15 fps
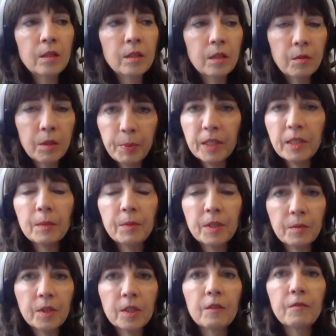So we picked up
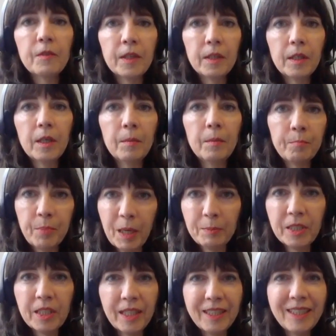some sulfite,
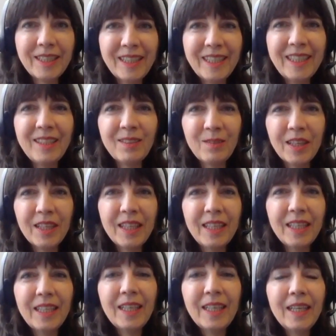Pepsid IC,
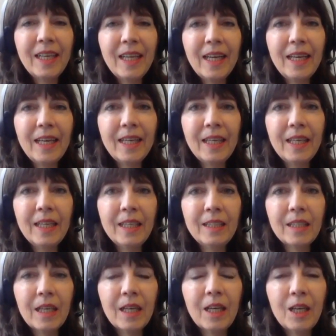right? And